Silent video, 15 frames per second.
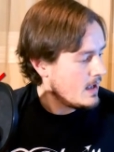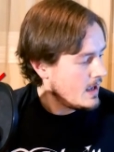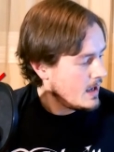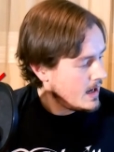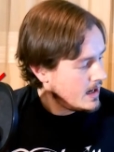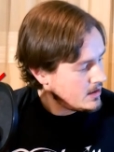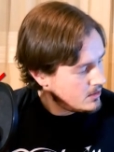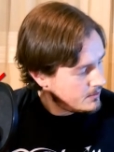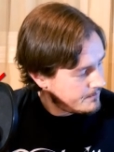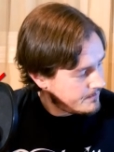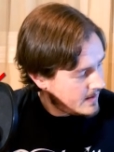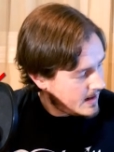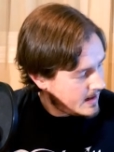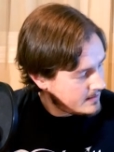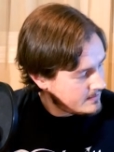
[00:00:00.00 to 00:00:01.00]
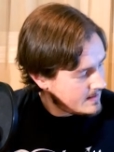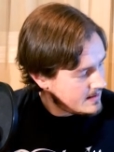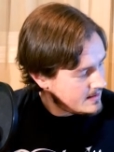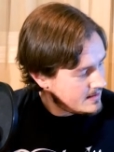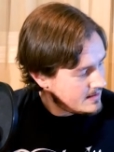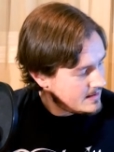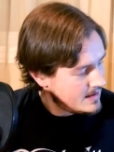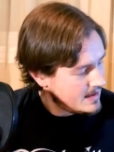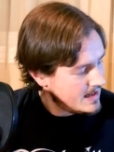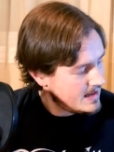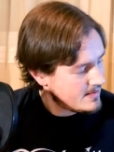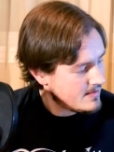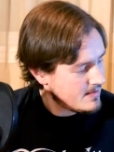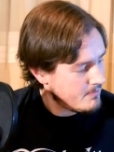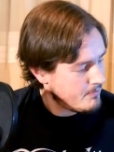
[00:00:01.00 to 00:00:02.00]
And you'll find that
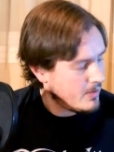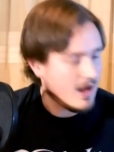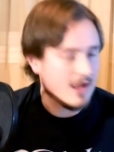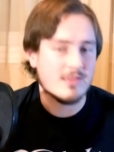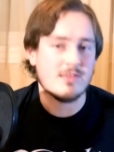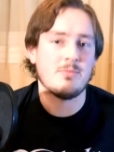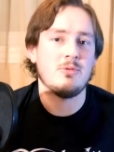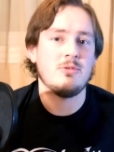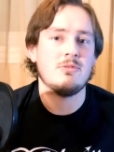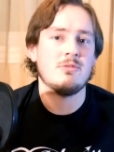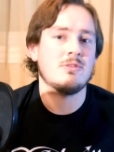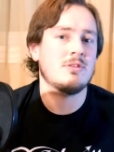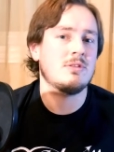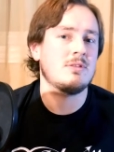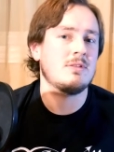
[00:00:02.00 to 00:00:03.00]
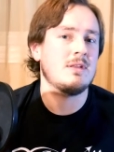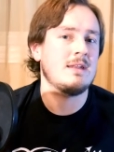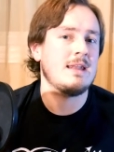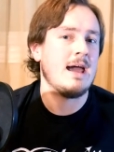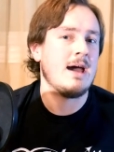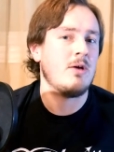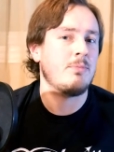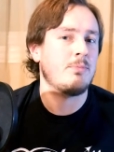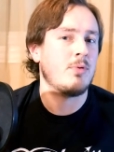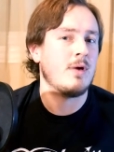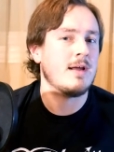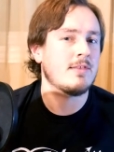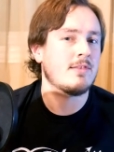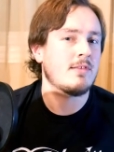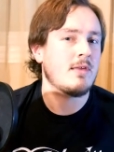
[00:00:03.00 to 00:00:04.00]
it's impossible to now
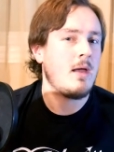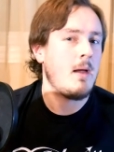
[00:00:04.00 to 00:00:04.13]
press